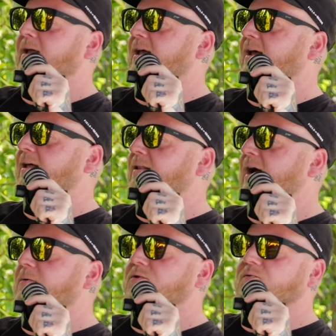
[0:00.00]
and
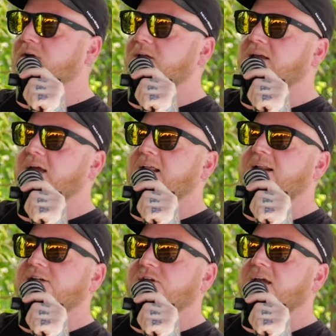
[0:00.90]
I was really getting
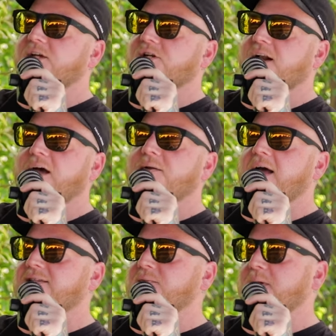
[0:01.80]
an education on how
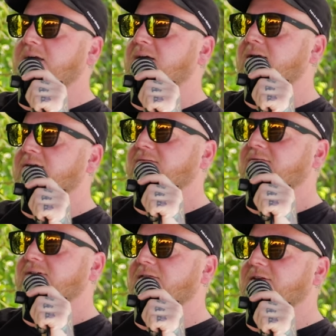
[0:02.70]
not to be
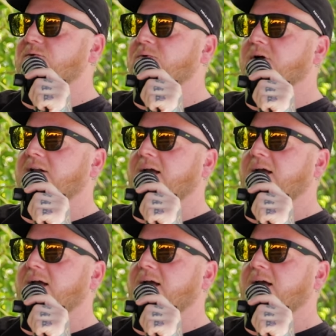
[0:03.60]
in this world.